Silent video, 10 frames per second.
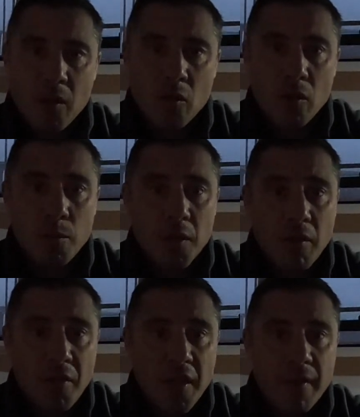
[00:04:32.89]
you normally
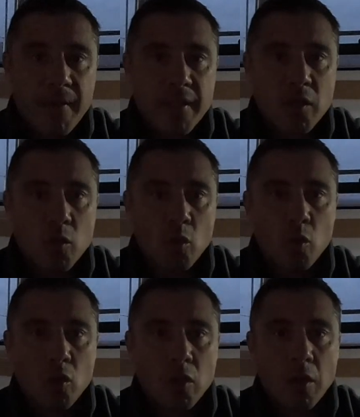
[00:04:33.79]
think that you
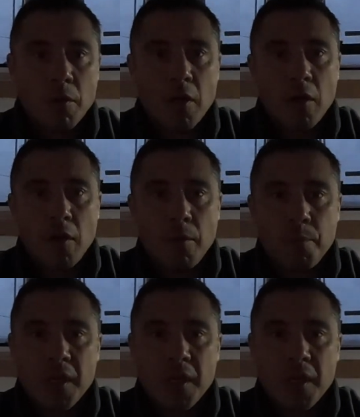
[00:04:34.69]
would uh,